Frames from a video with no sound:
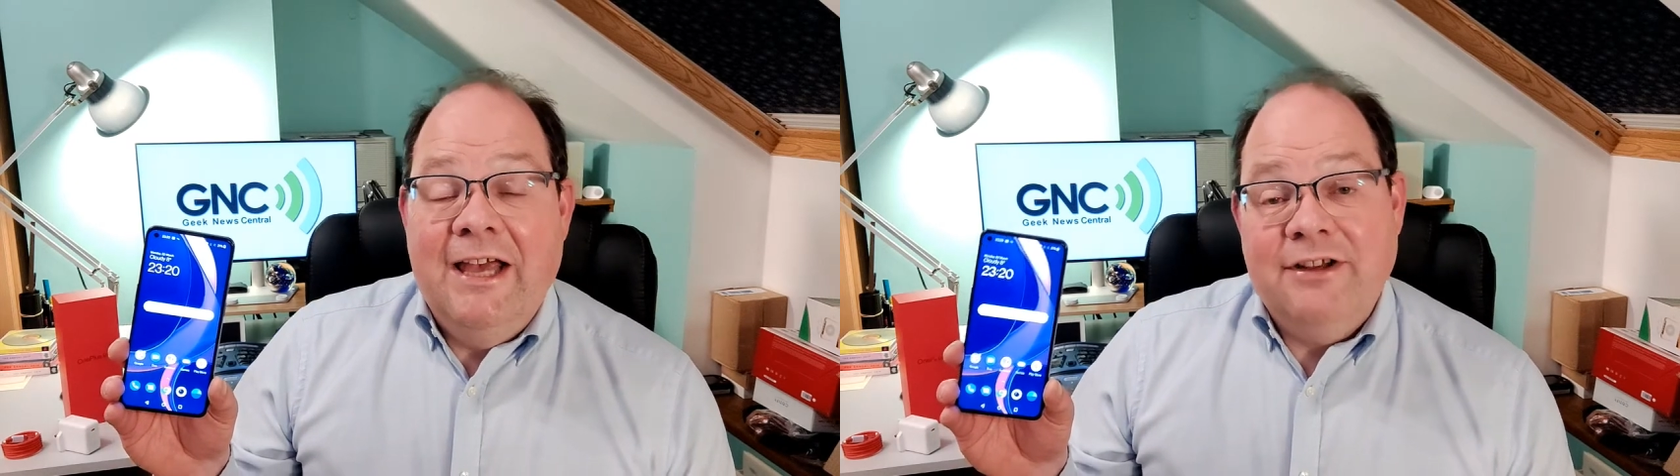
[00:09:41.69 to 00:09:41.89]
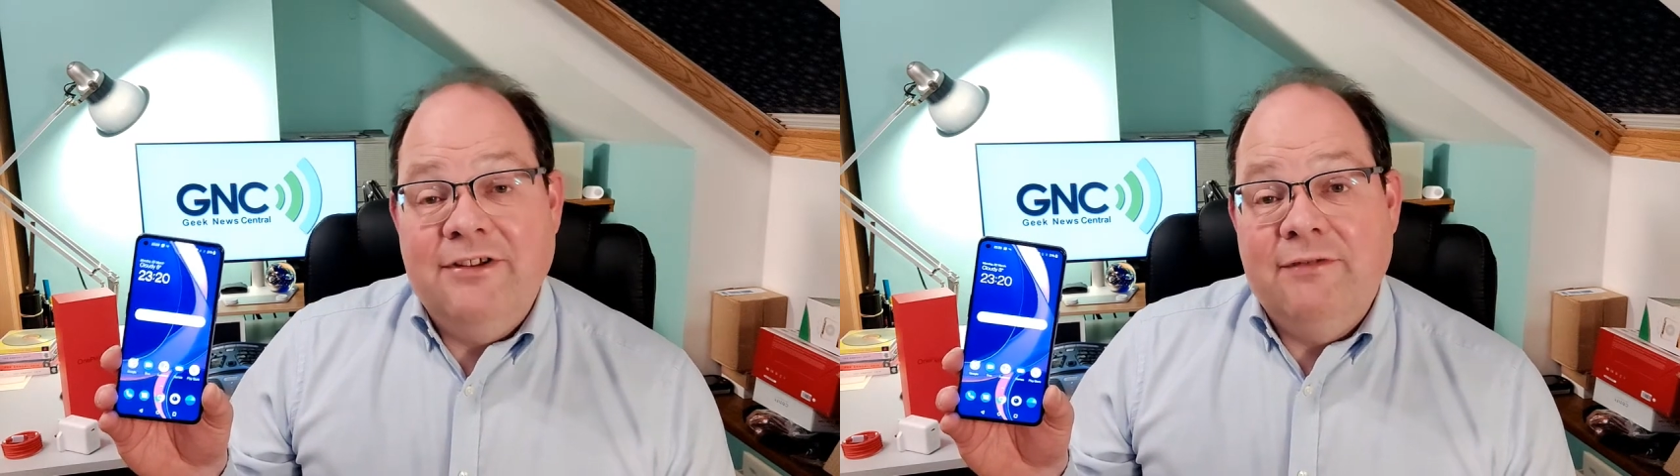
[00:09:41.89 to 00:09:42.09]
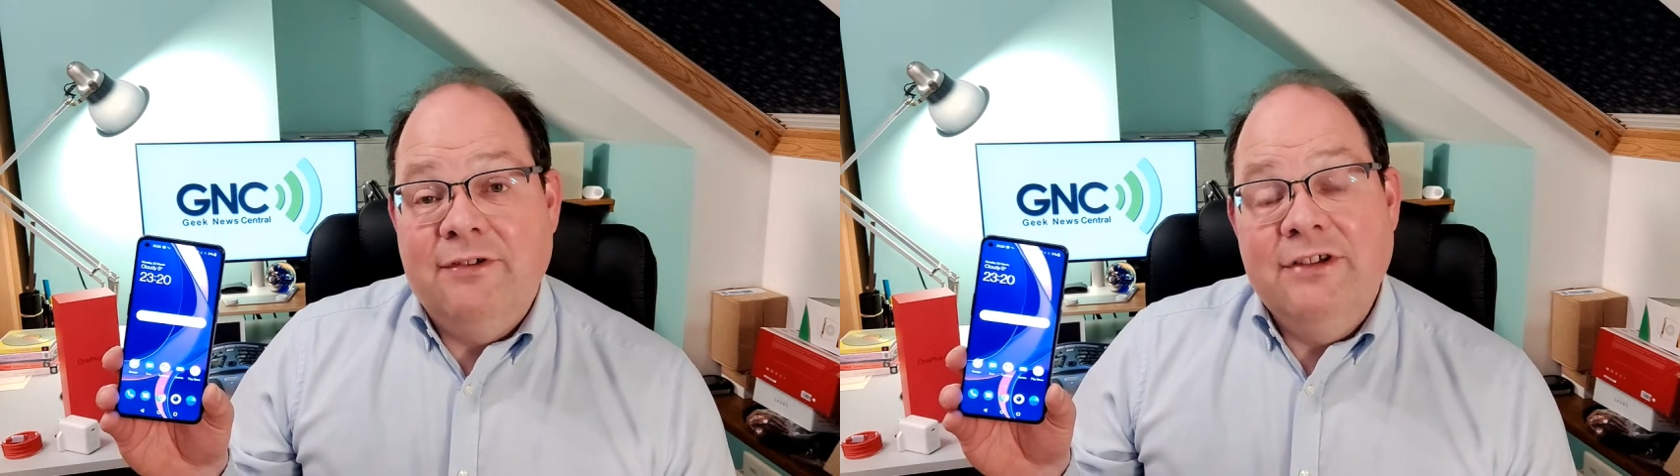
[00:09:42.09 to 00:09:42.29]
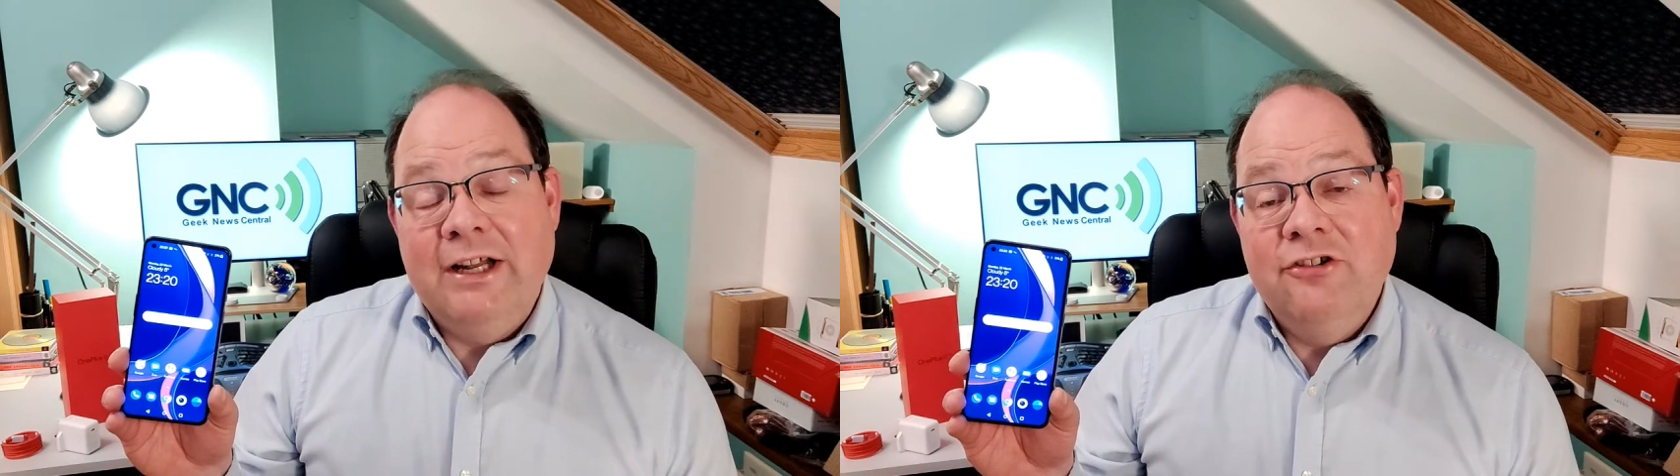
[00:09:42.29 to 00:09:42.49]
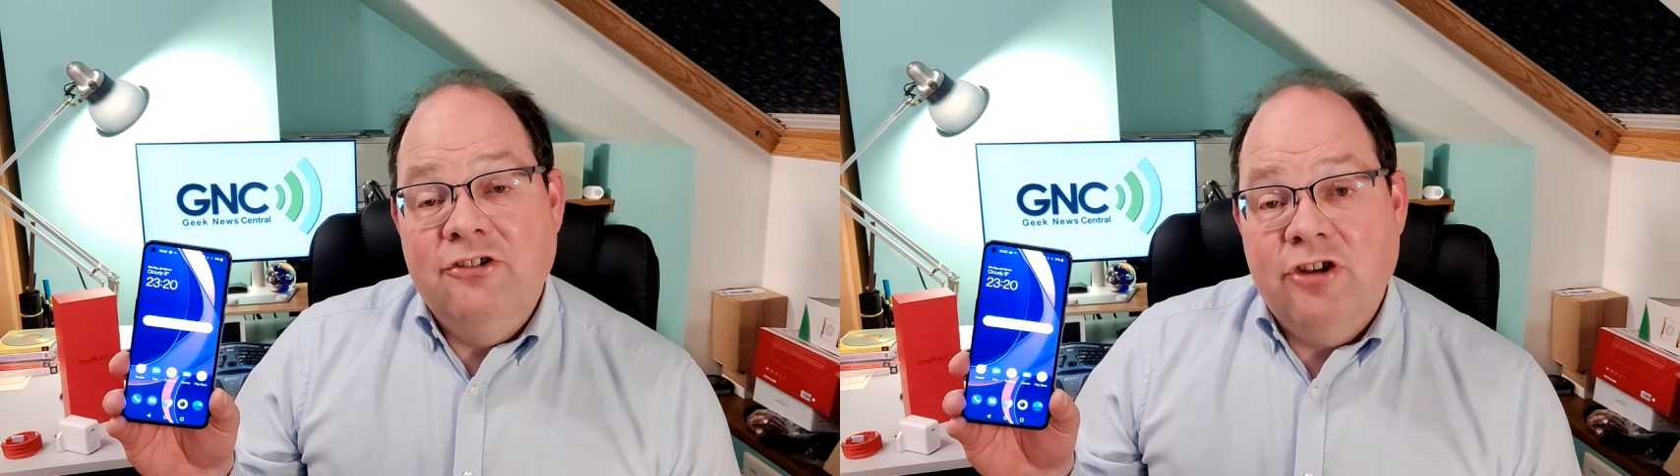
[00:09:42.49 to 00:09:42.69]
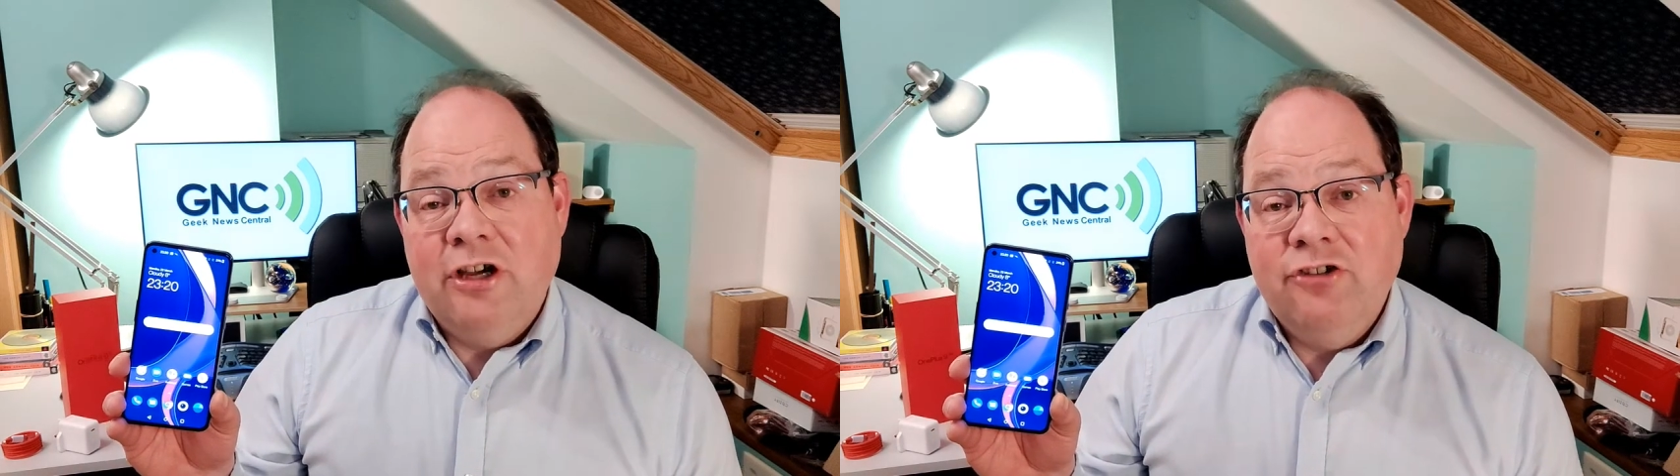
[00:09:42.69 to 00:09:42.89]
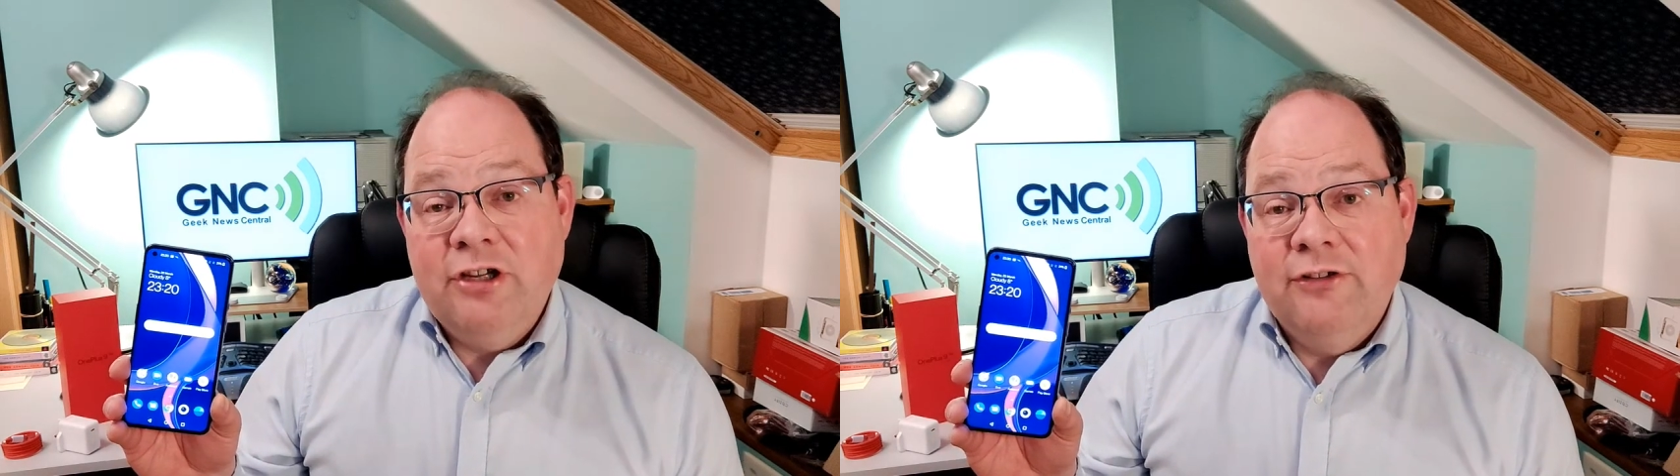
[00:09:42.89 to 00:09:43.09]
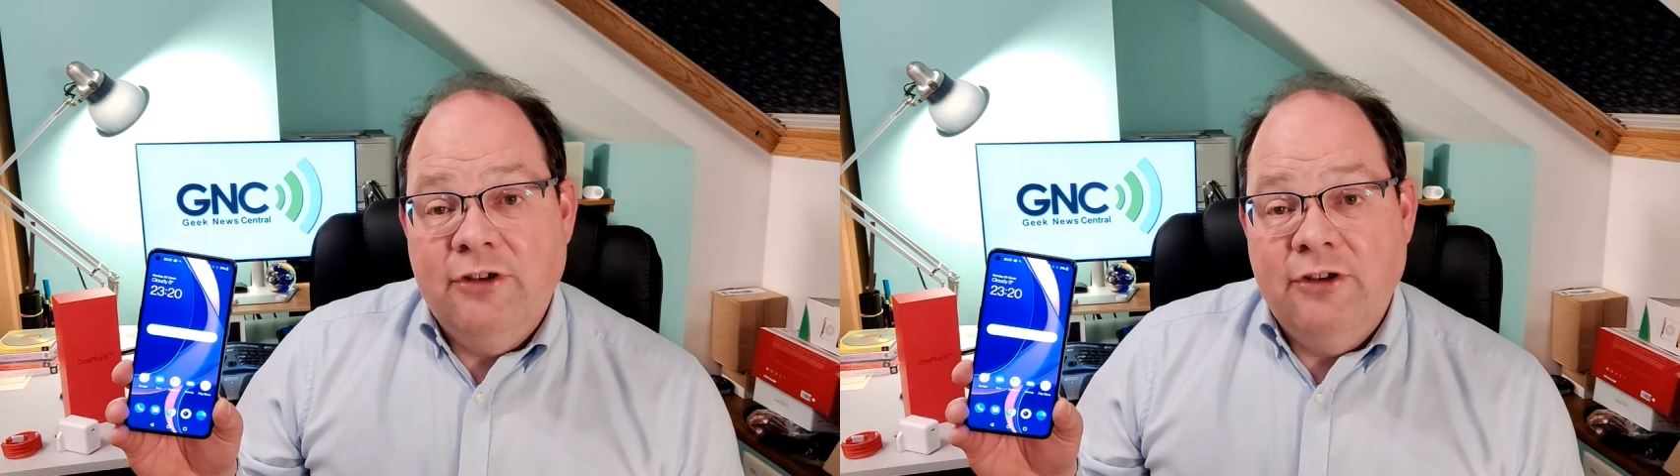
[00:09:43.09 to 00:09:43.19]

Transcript: It does have intelligent charging,